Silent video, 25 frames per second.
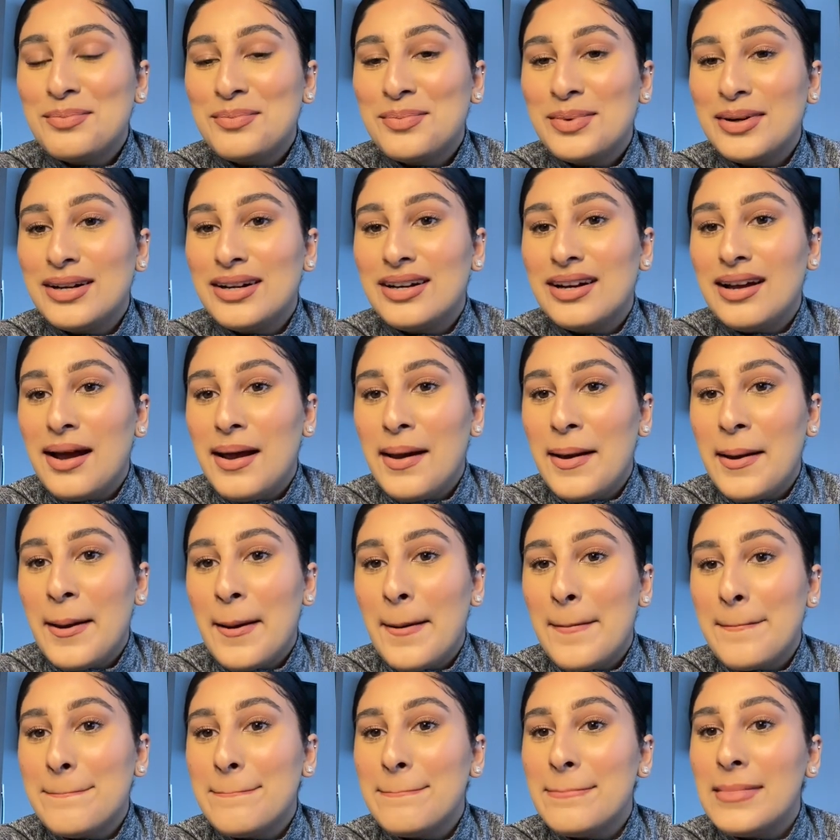But
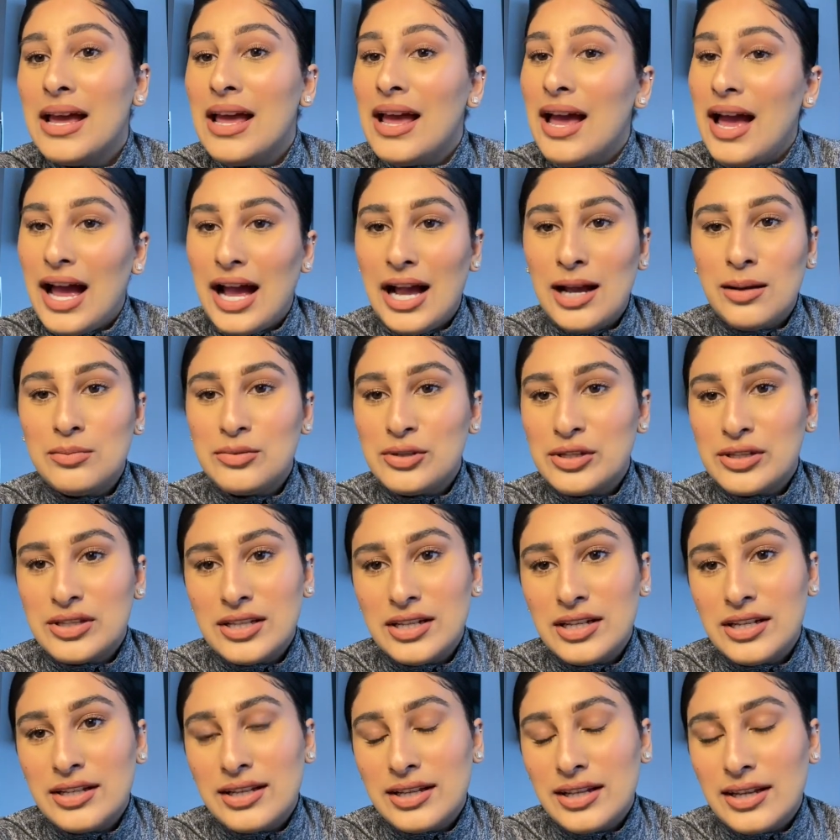I'm just
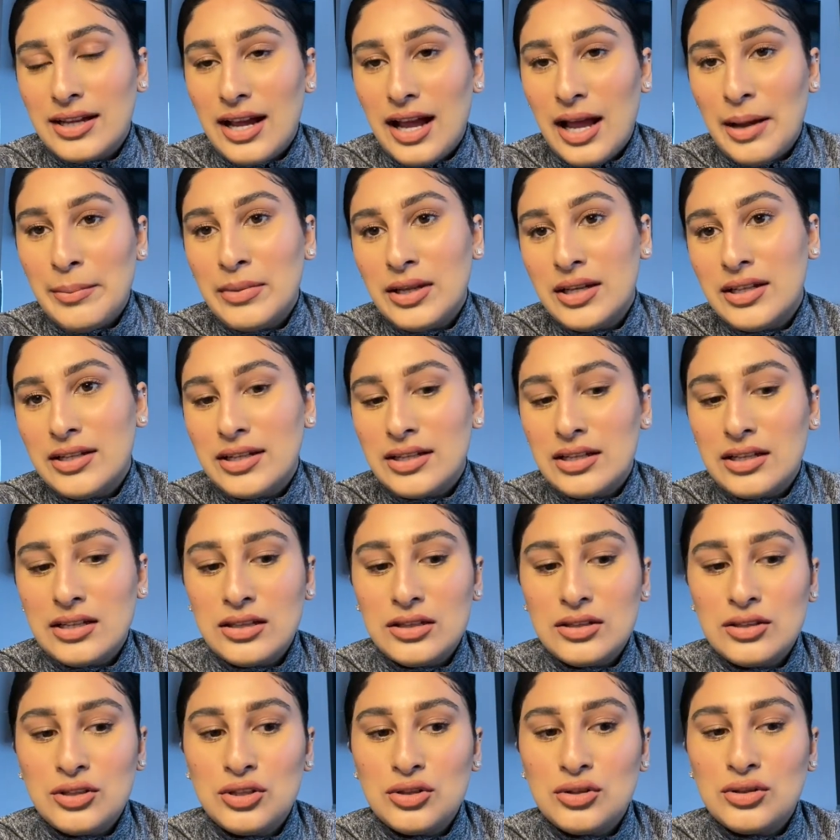learning. I'm learning
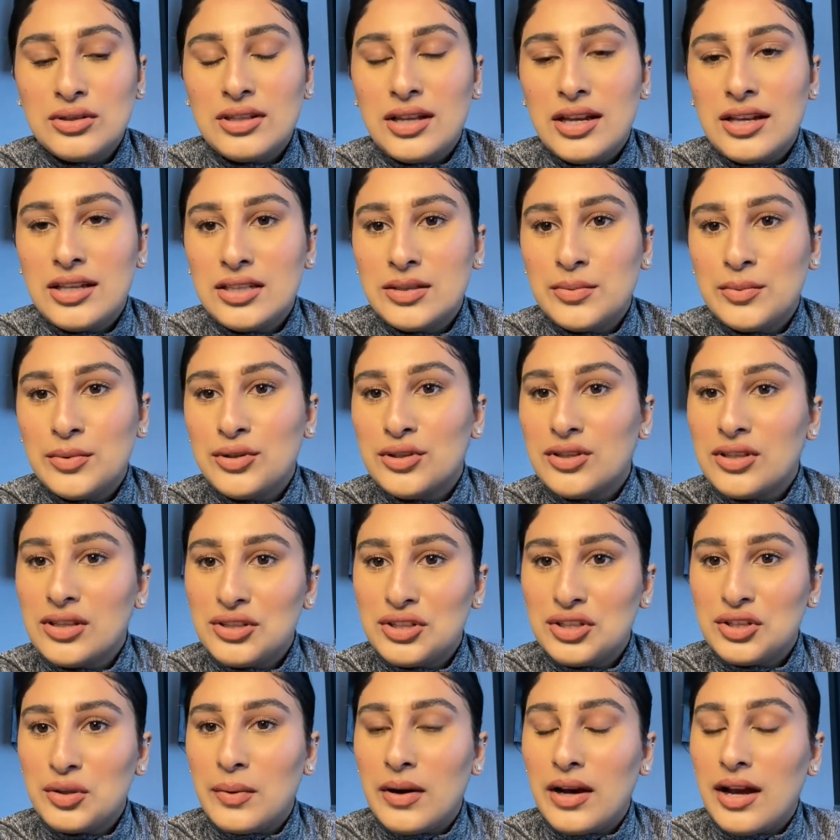just as much as
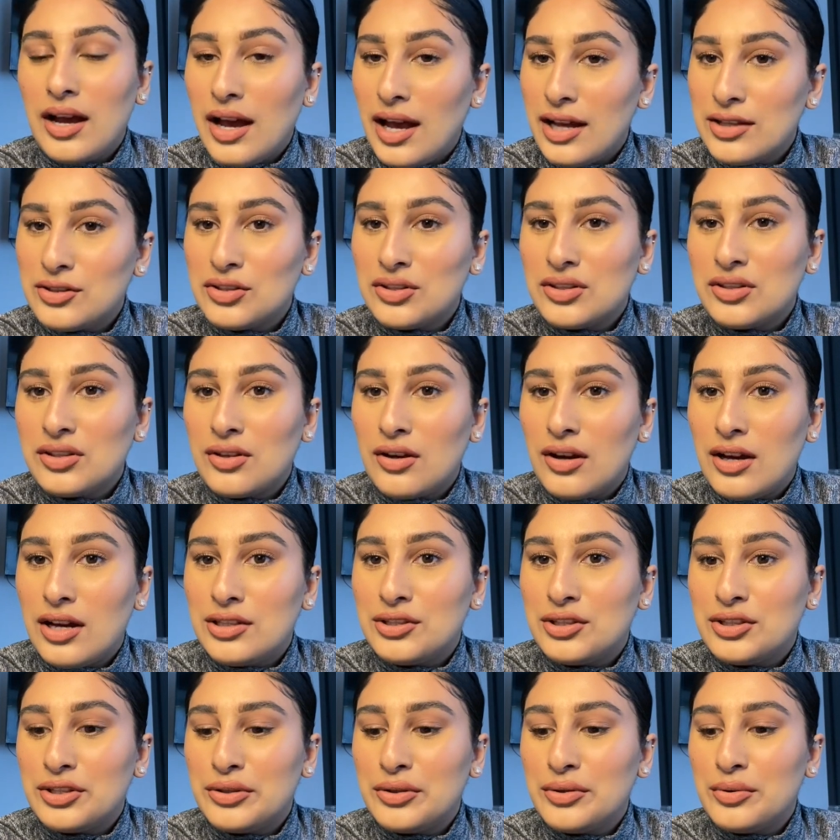you are. I just thought I'd
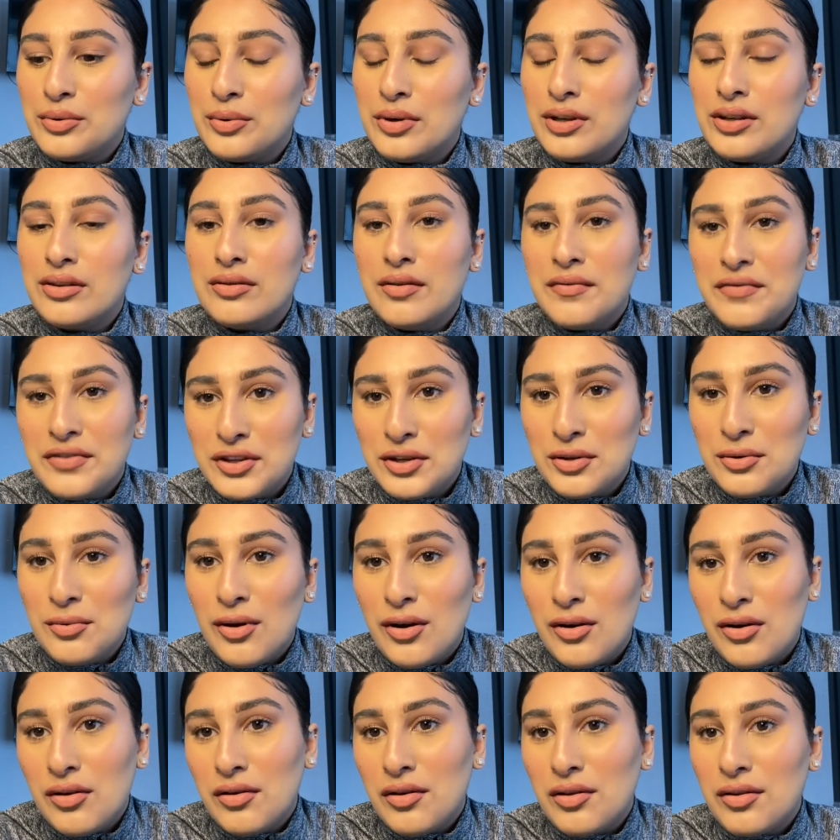do a review
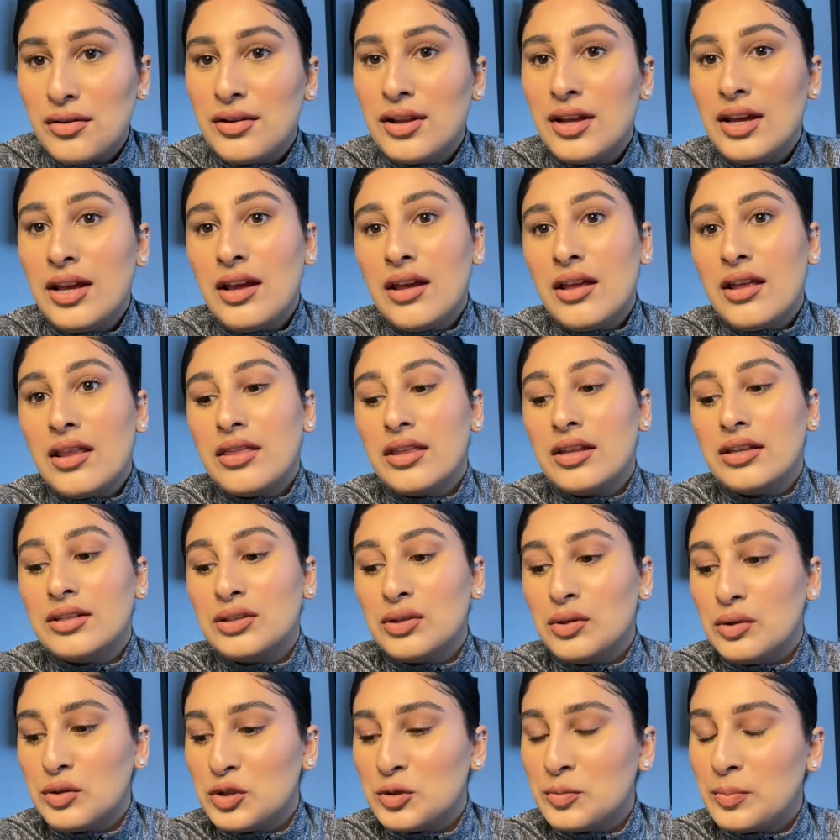on the
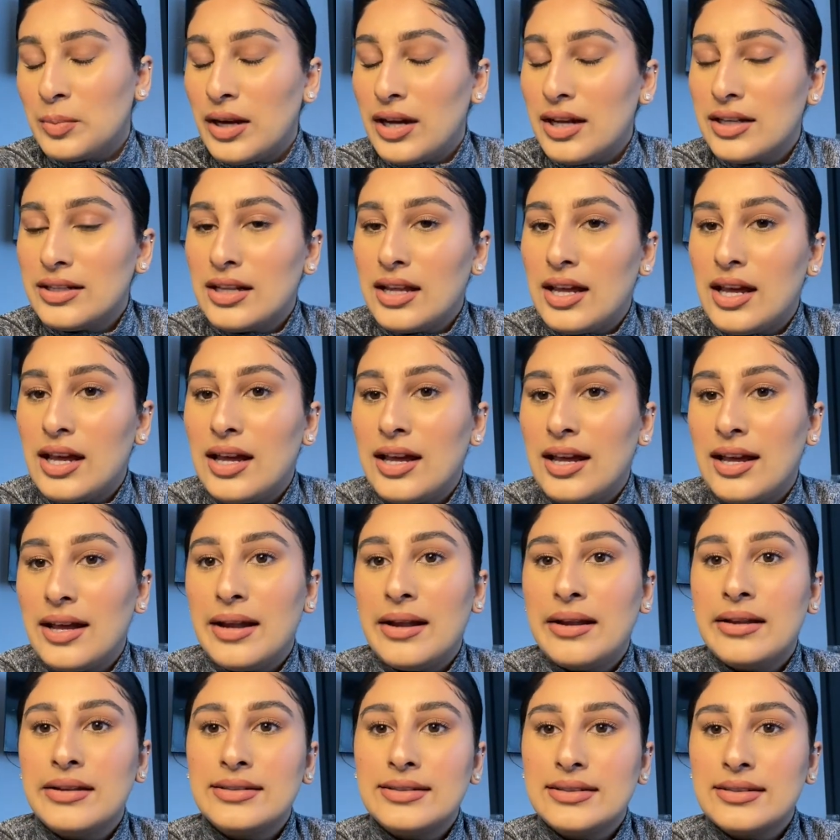touchpad
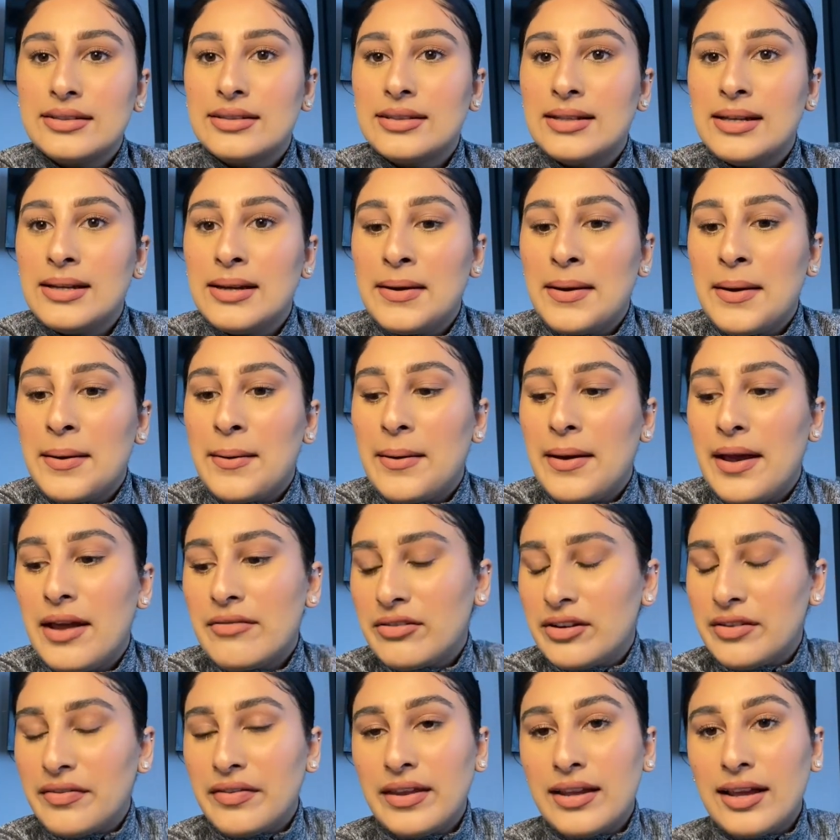and
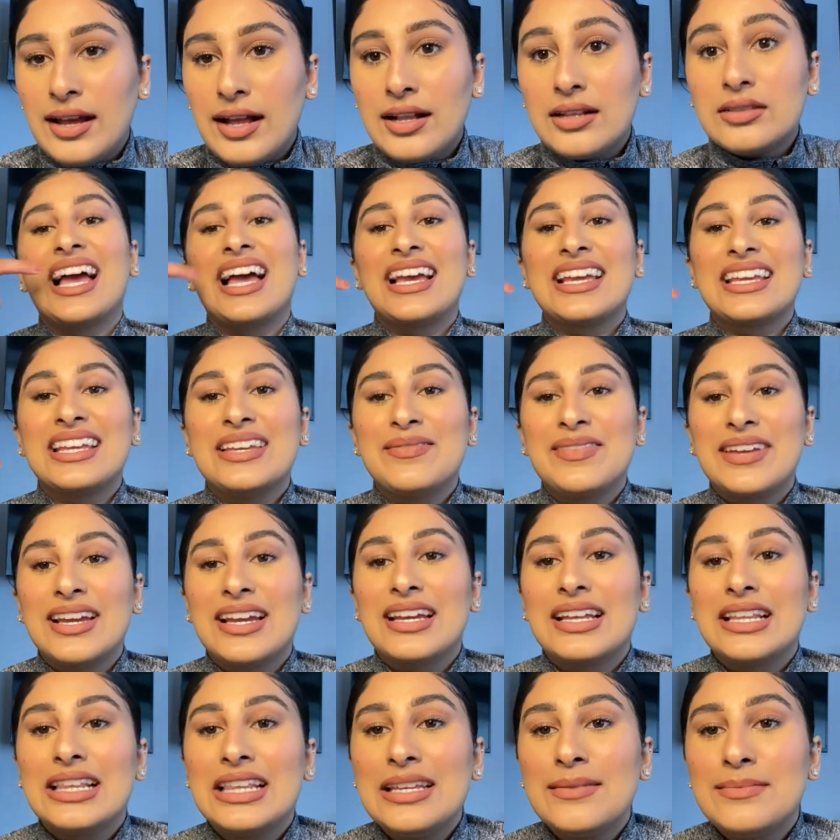everything else. I keep
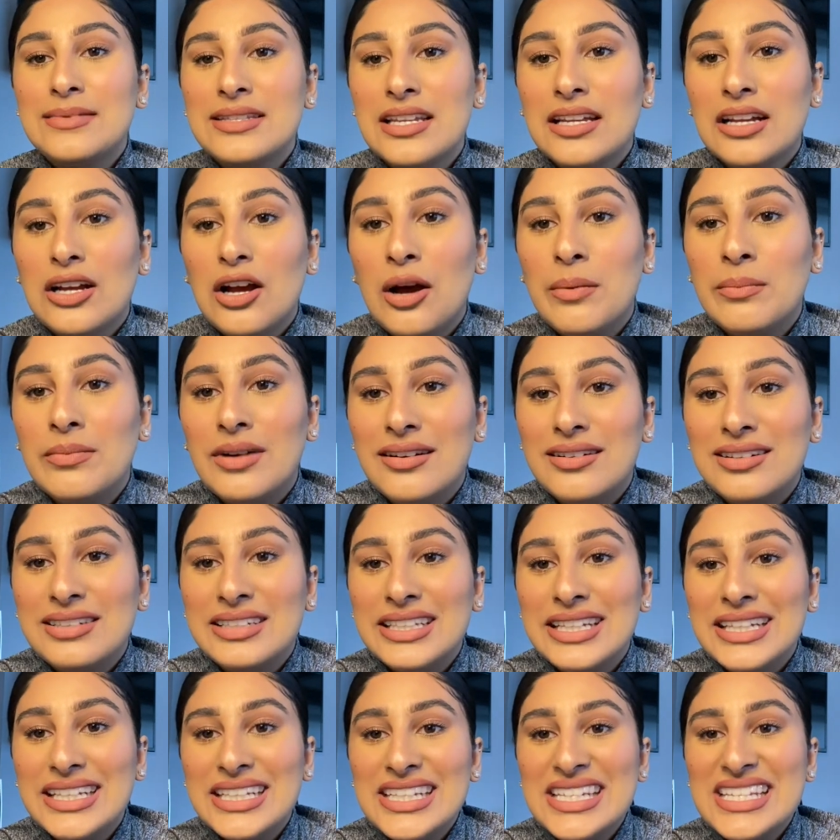getting lipstick on my
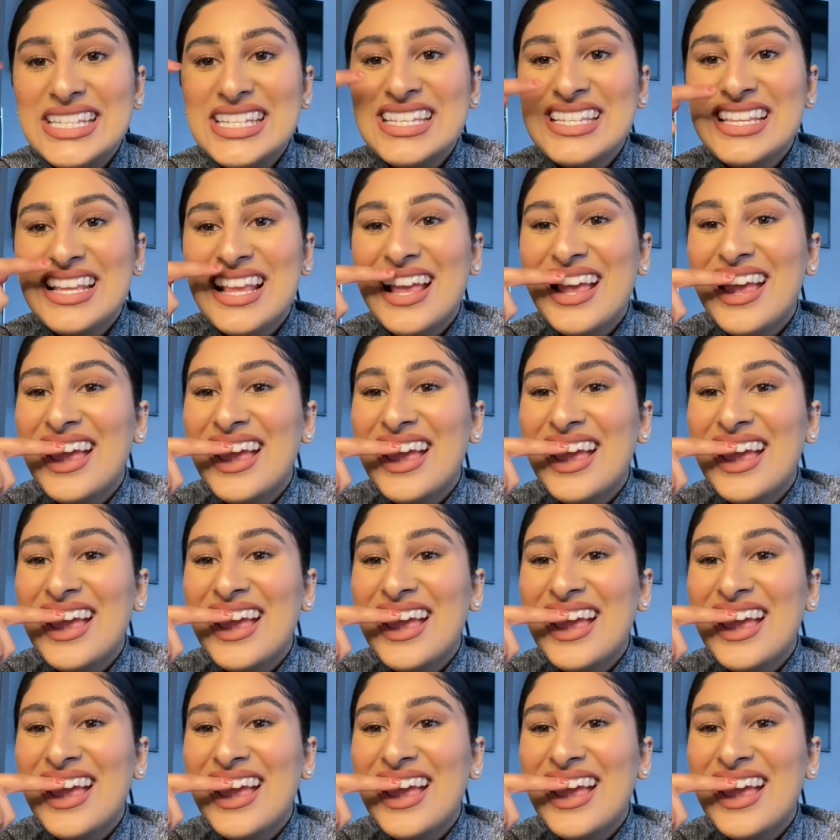retainers.